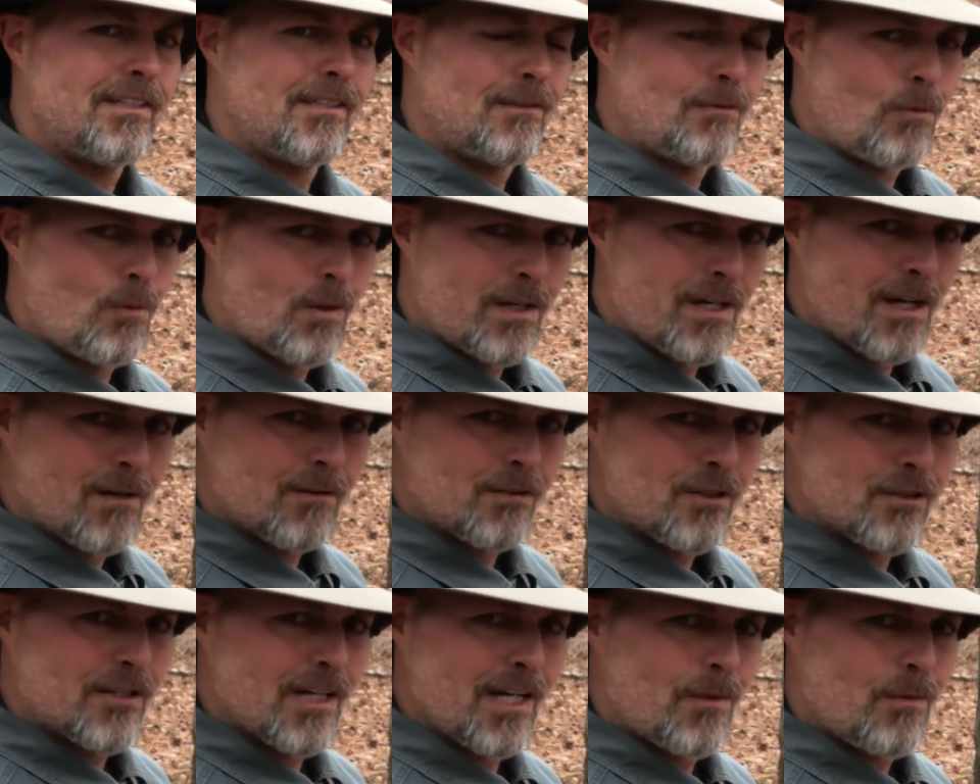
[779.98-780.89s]
what color did you
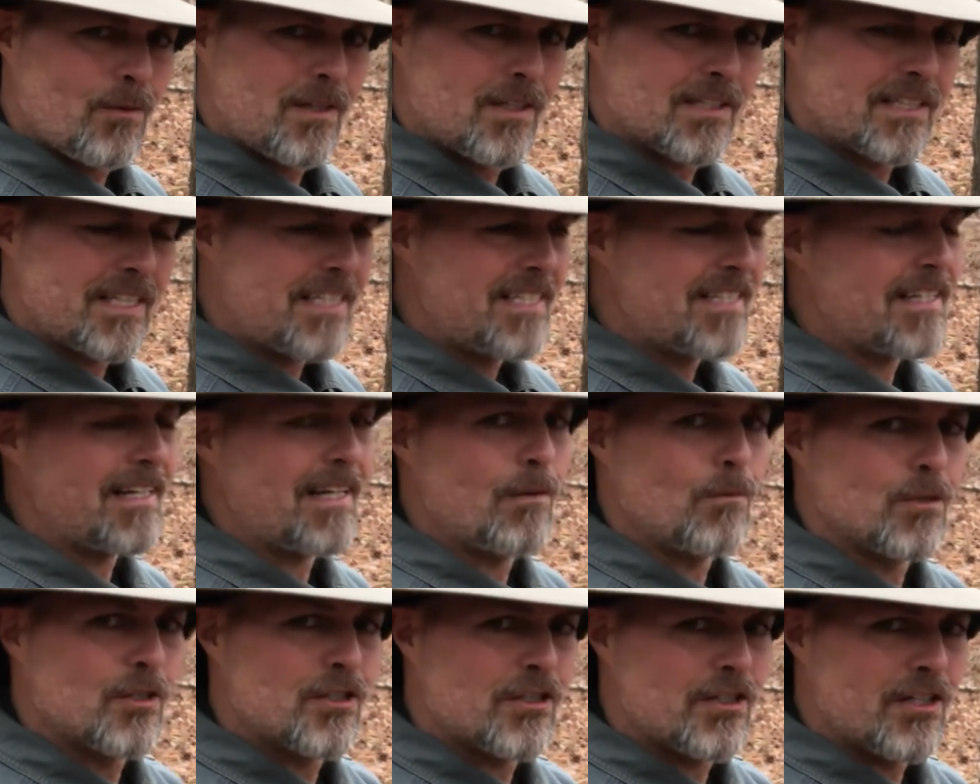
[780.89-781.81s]
say it was? He said, it
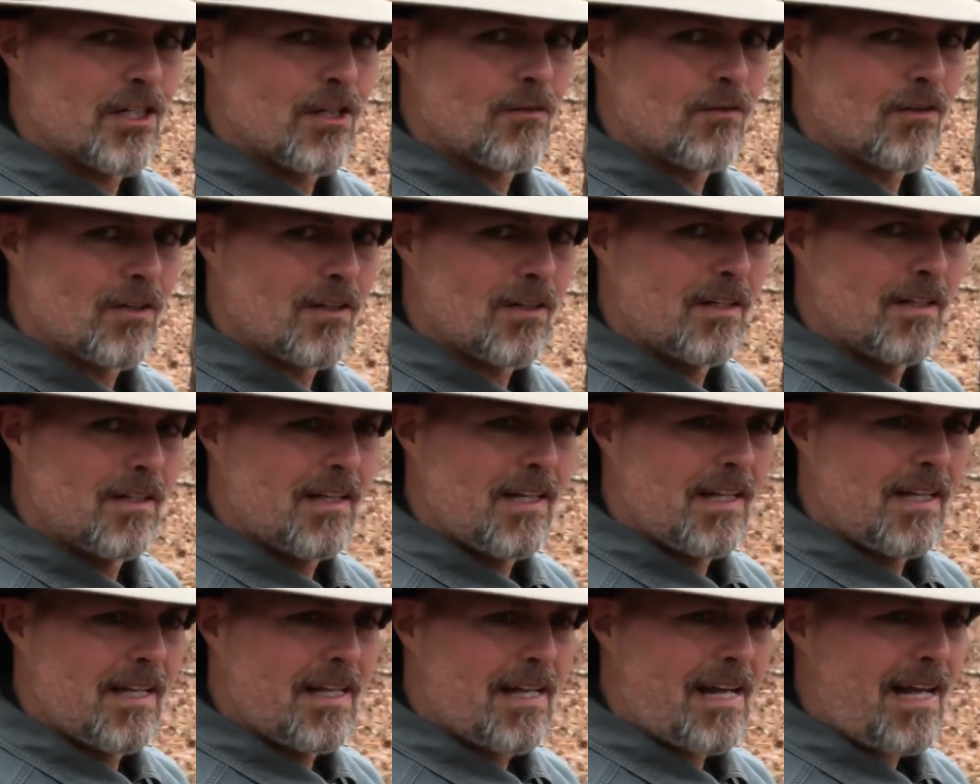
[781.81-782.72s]
was silver.
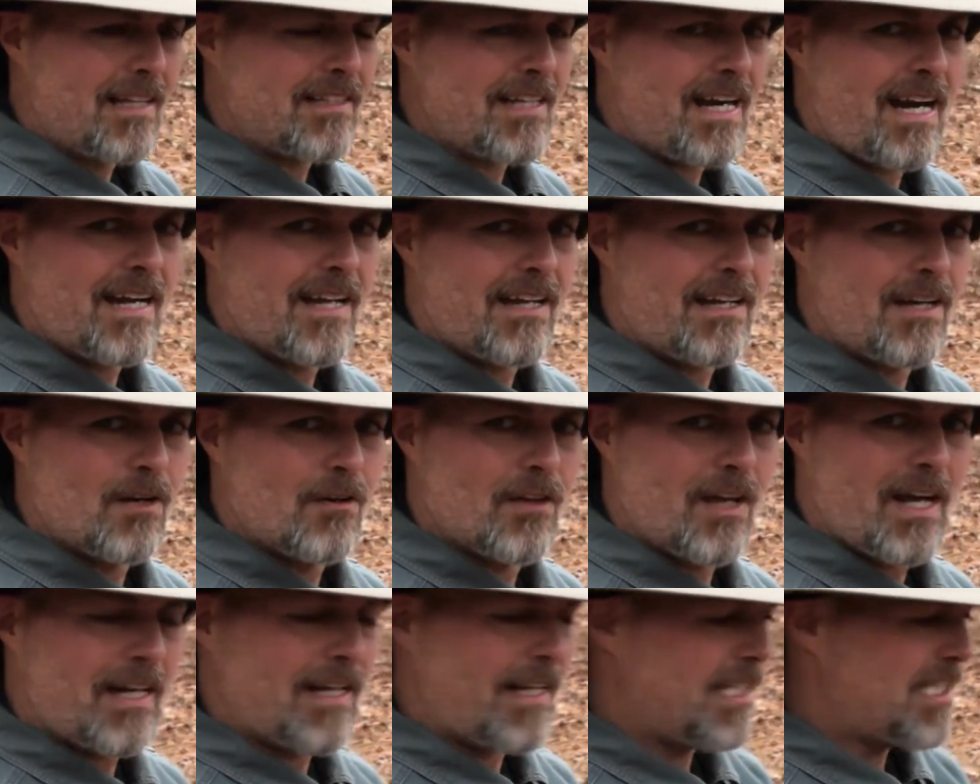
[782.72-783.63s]
I said, how do you know
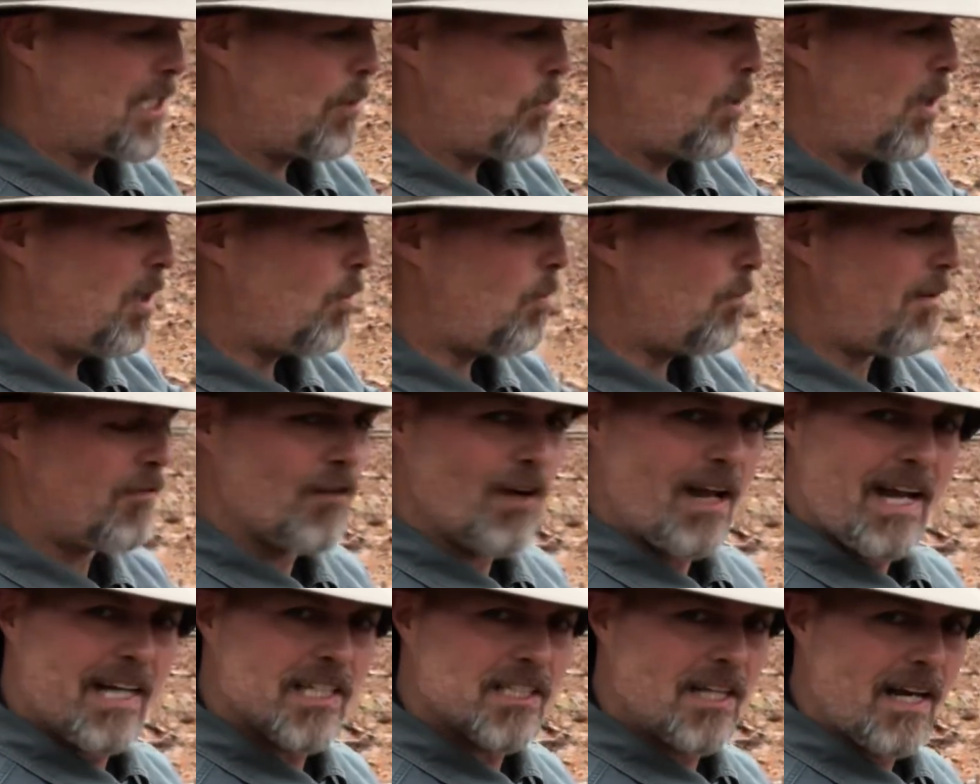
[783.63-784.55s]
that? And he said, well, when my
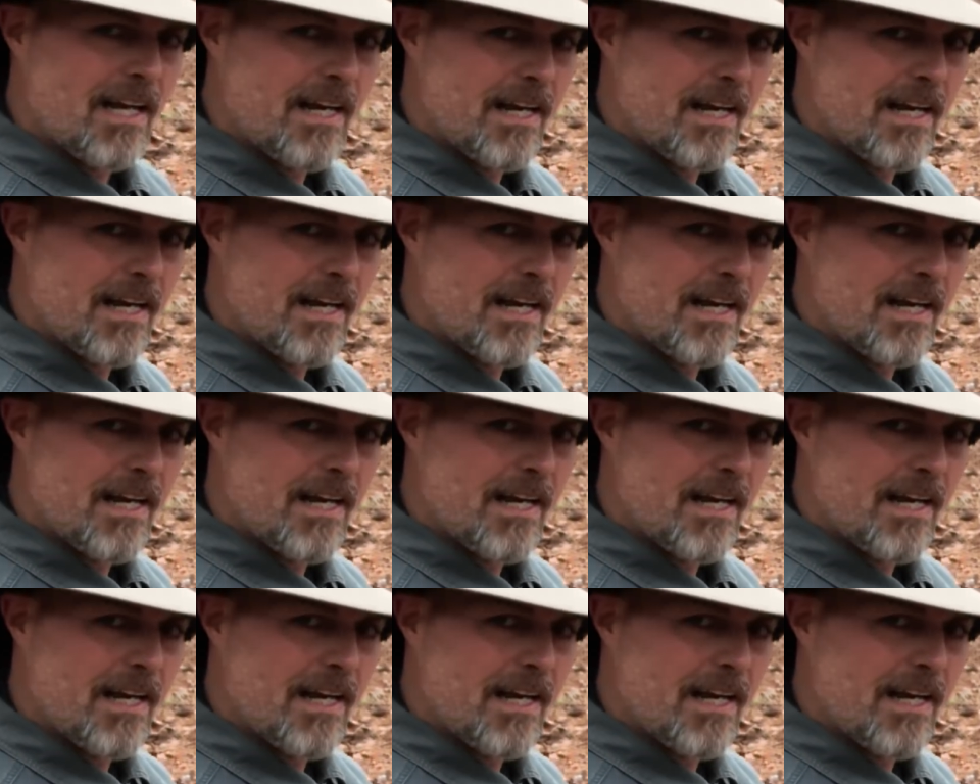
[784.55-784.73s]
flashlight